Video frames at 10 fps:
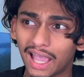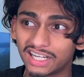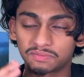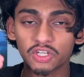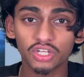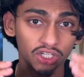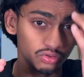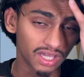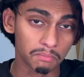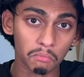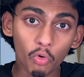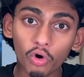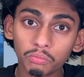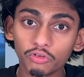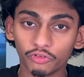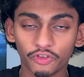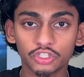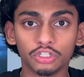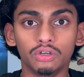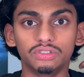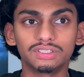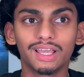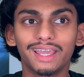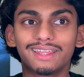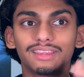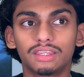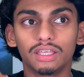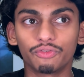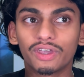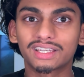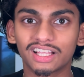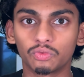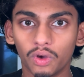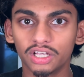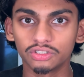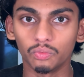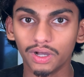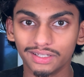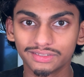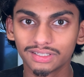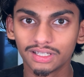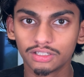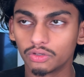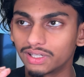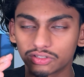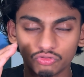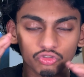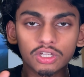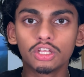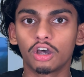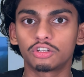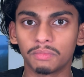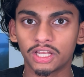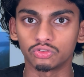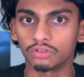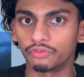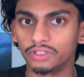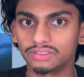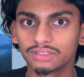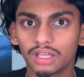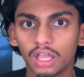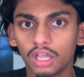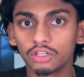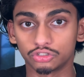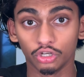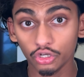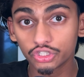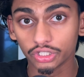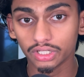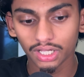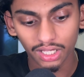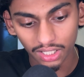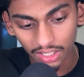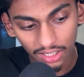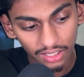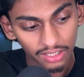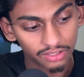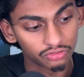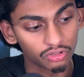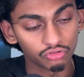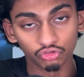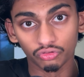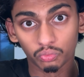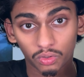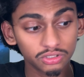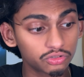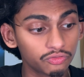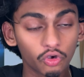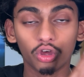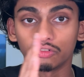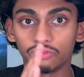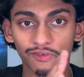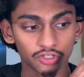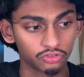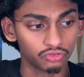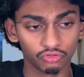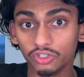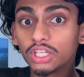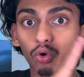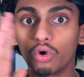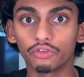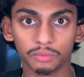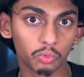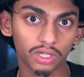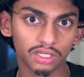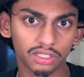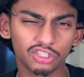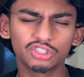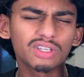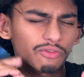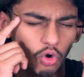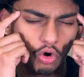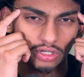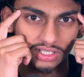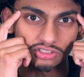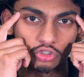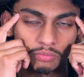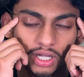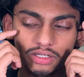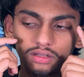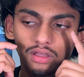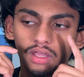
And especially as you get more and more revision notes, the effect gets worse and worse. So it gets really hard to manage all of this. The solution is, once you've gotten the revisions, read all of them quickly, just so you have context in your mind.